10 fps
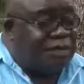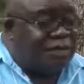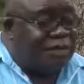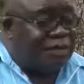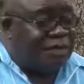
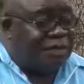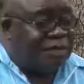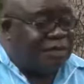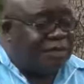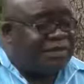First
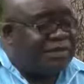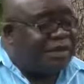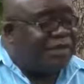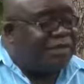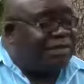it was
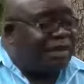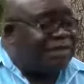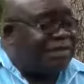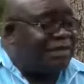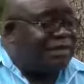
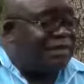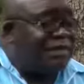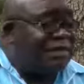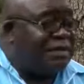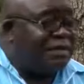the Central
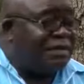Committee.